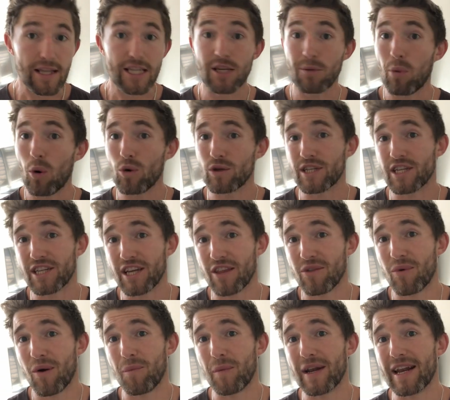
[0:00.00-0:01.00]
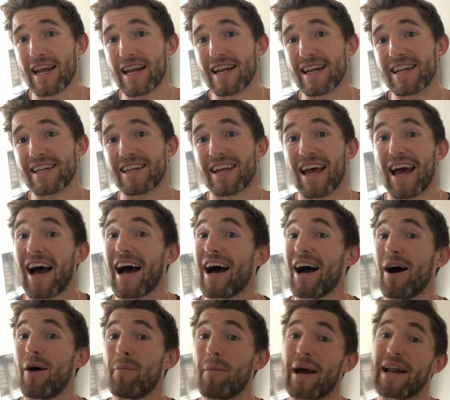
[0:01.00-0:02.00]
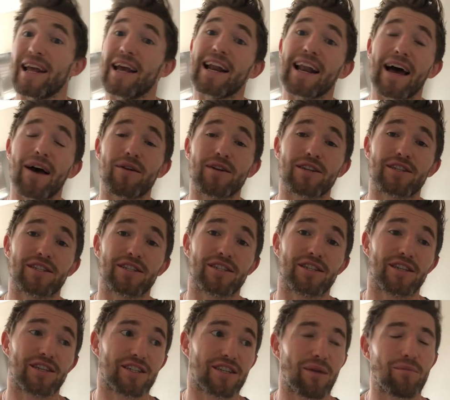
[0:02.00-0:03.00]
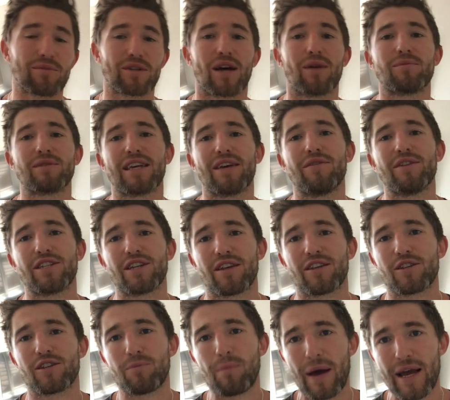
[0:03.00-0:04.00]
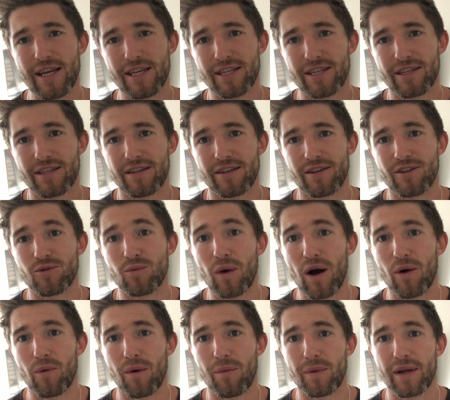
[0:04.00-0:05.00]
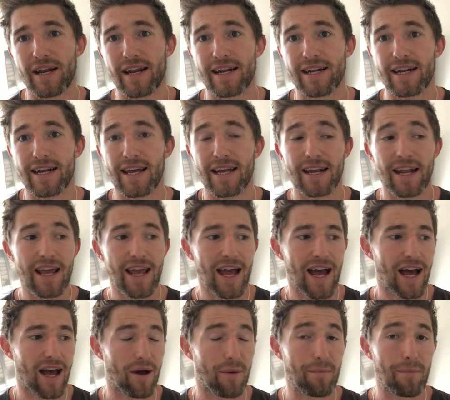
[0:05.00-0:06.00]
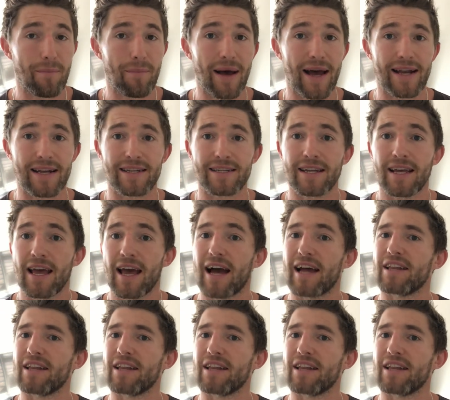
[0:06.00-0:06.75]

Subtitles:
support each other when we needed, and it allowed us to sometimes give each other space as well when we needed it. And